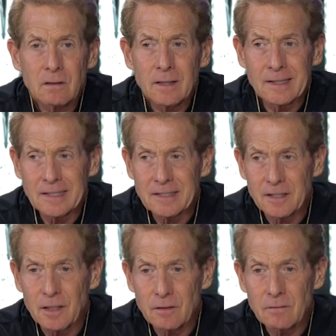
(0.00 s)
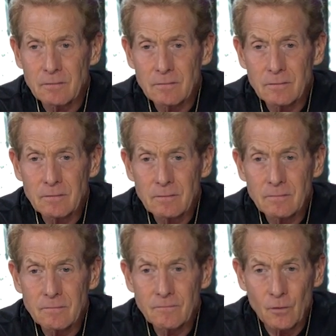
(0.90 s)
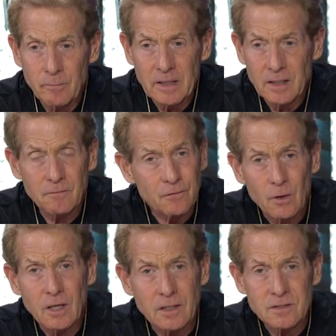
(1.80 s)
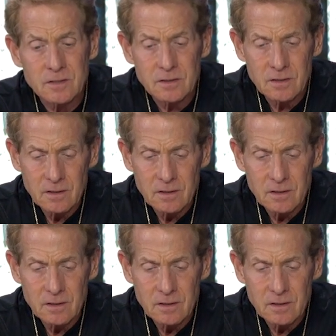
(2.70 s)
And he did it for me and for us.